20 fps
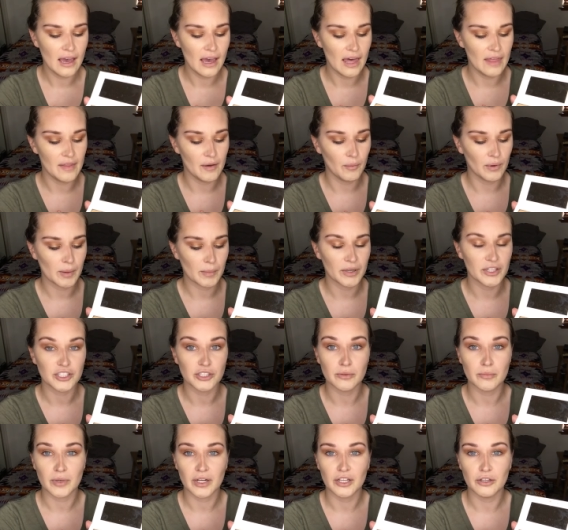And then what I'm gonna do,
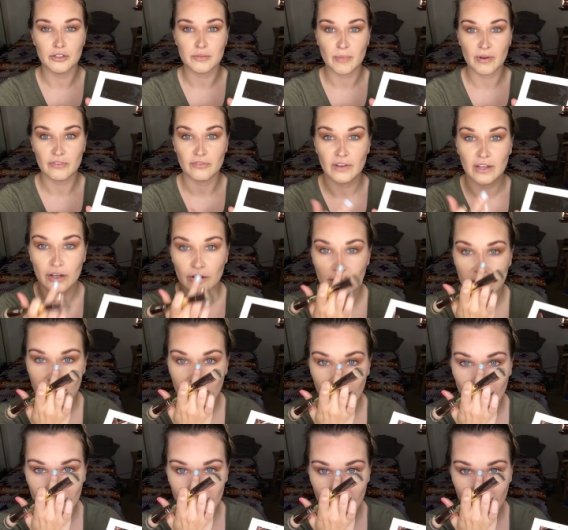I'm gonna use my finger
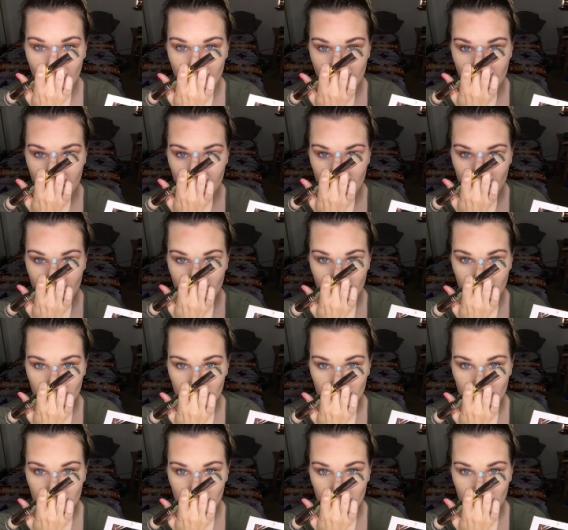again and then